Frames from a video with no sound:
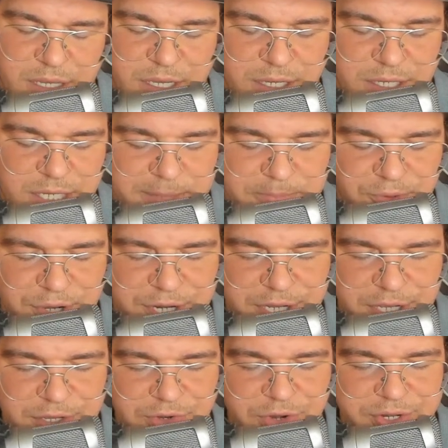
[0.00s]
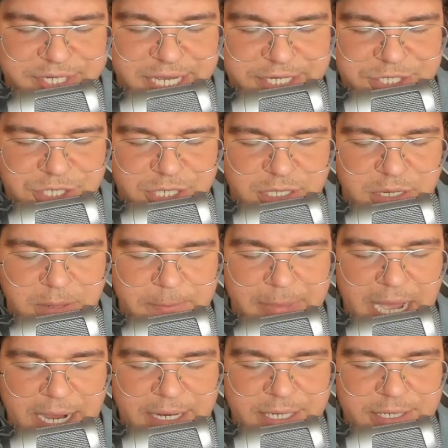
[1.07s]
Keep bringing your attention
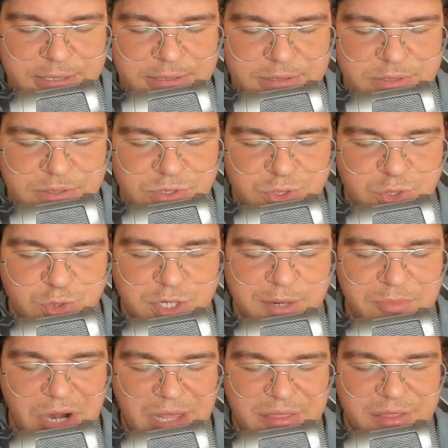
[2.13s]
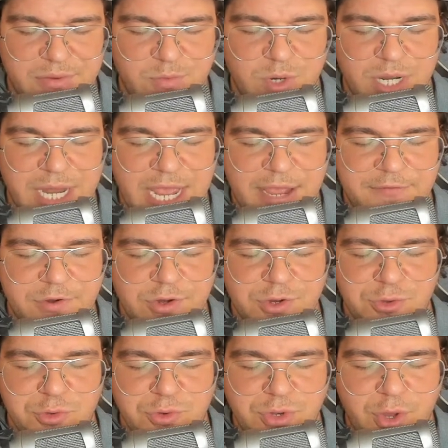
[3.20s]
back to your breath whenever
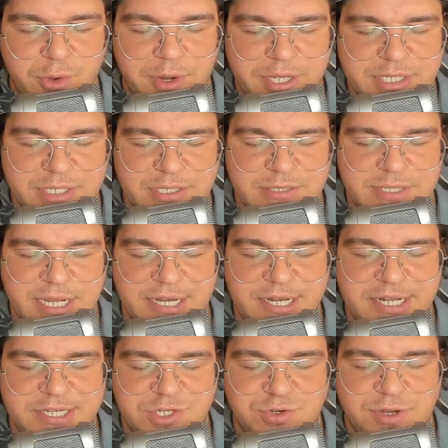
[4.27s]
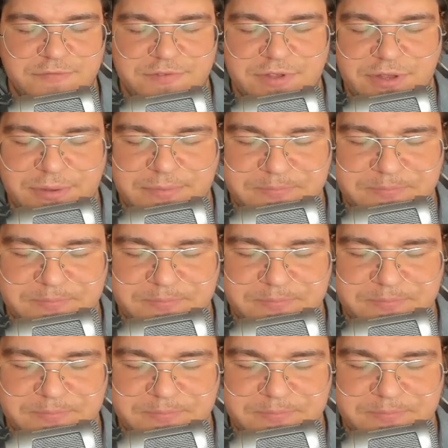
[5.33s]
you notice that it has drifted.